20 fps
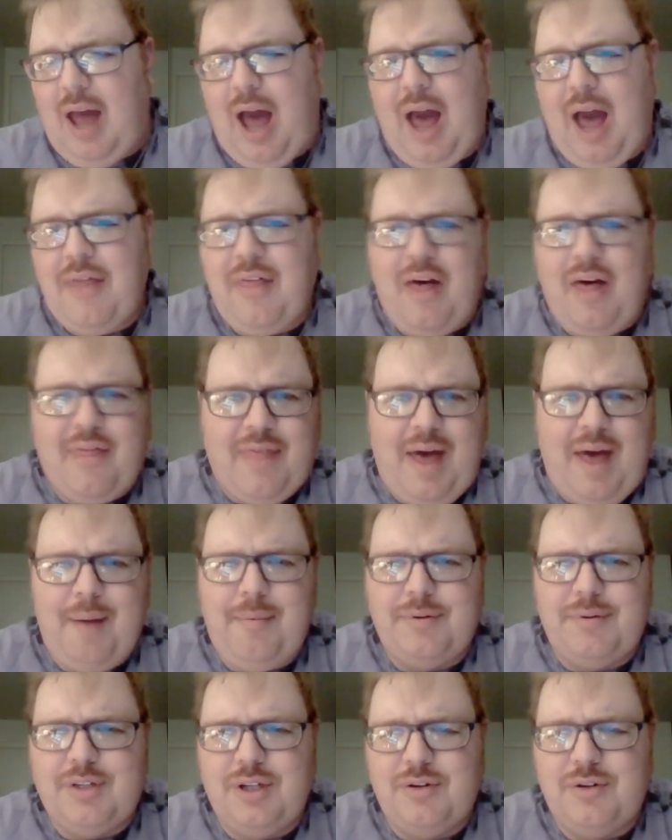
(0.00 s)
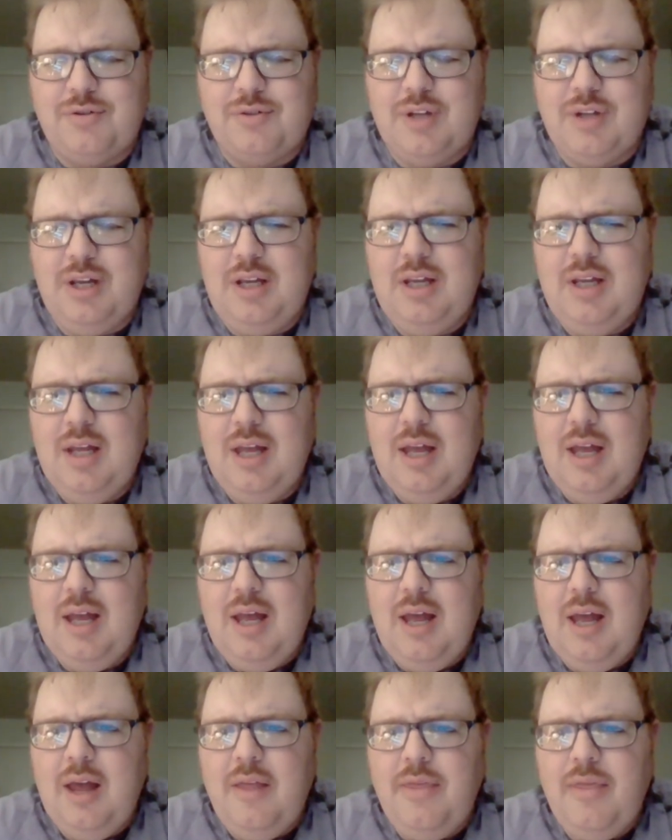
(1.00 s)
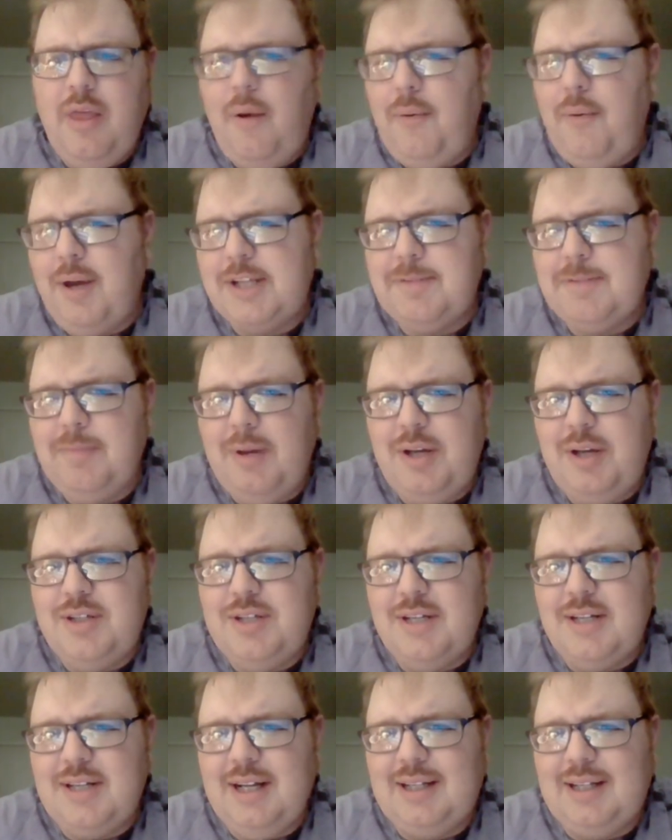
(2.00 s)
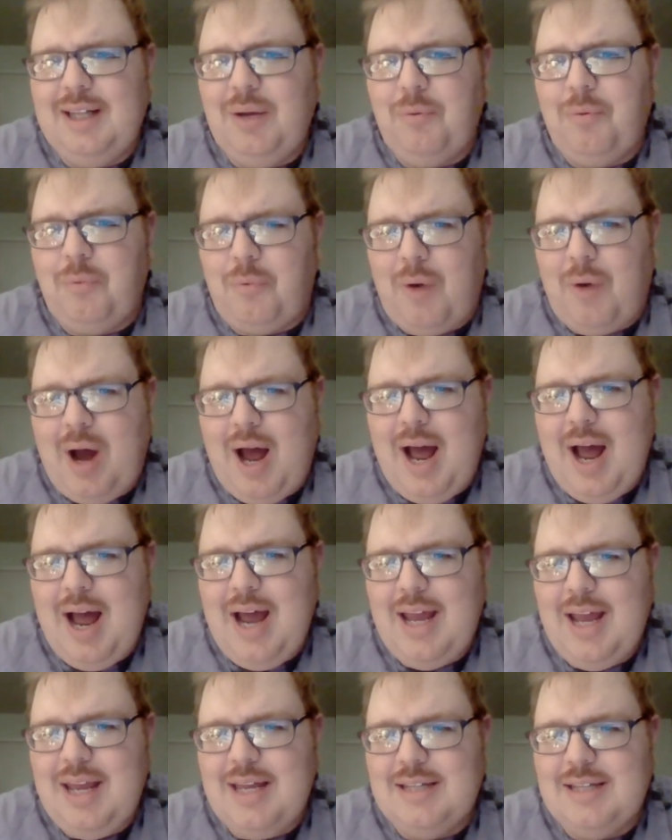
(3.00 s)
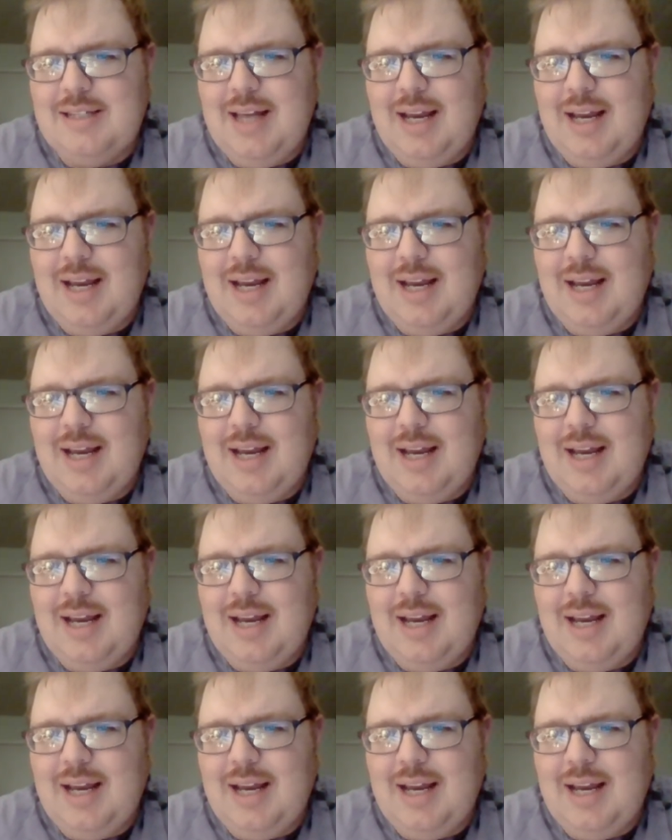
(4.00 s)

I thought that was interesting. No explanation exactly why he's